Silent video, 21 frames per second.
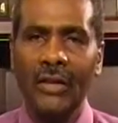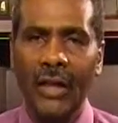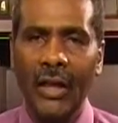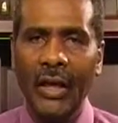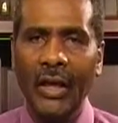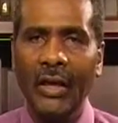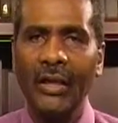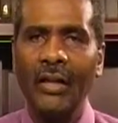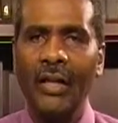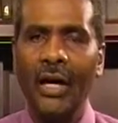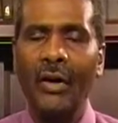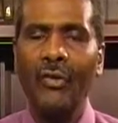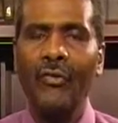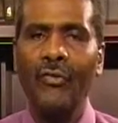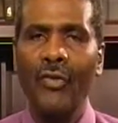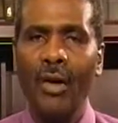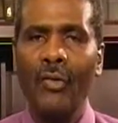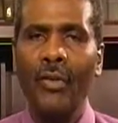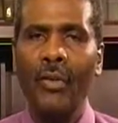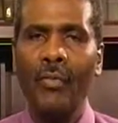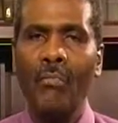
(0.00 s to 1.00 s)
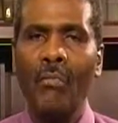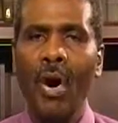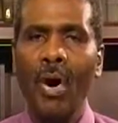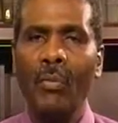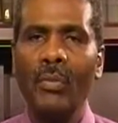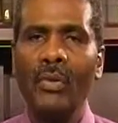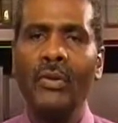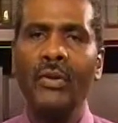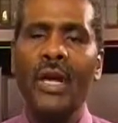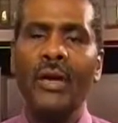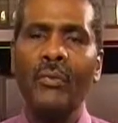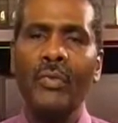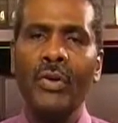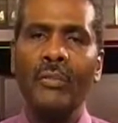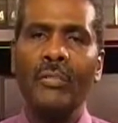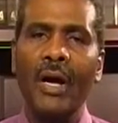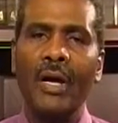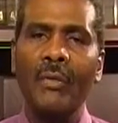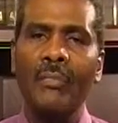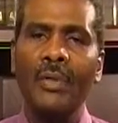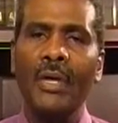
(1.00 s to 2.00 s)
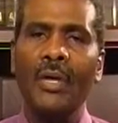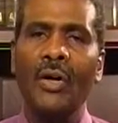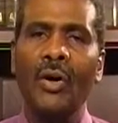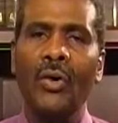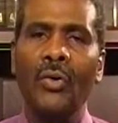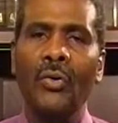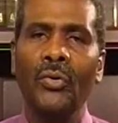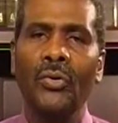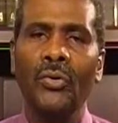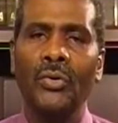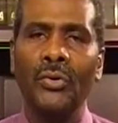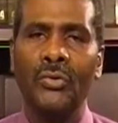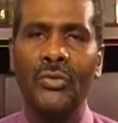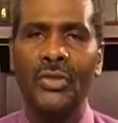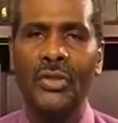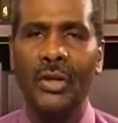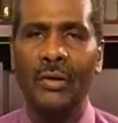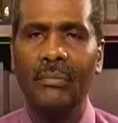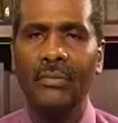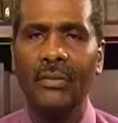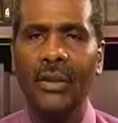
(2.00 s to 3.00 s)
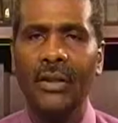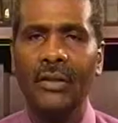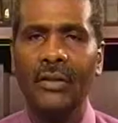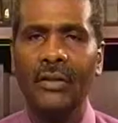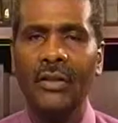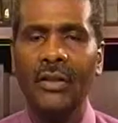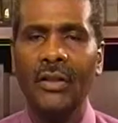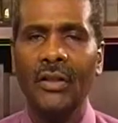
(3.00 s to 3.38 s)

in a very moment that we might be going through something.